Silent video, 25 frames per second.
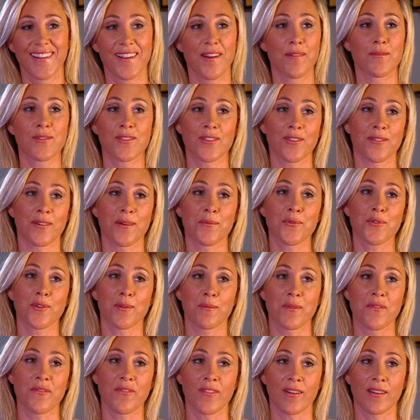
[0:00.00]
I'm sorry, I'm
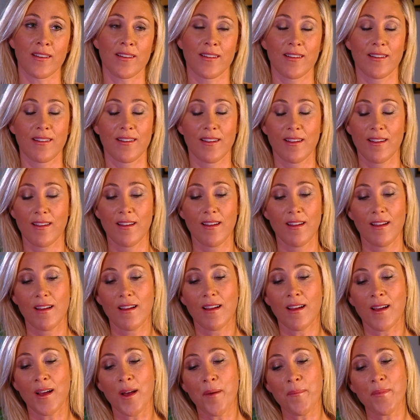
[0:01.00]
trying to be funny.
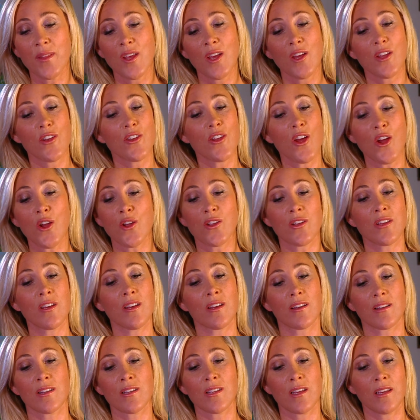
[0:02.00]
No,
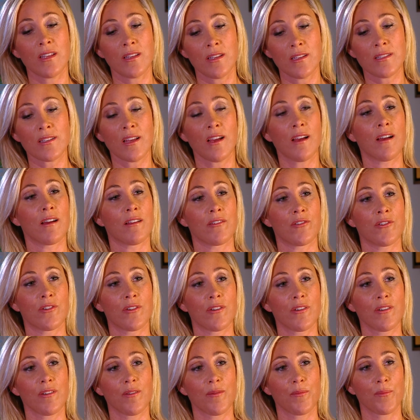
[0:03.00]
yeah, it is hard, you
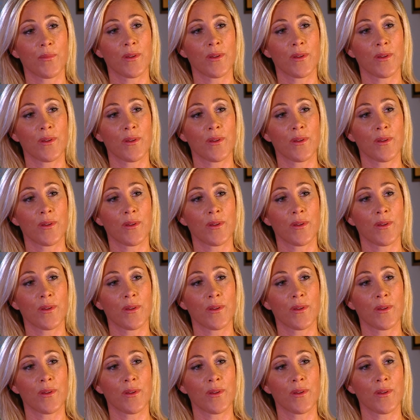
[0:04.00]
know.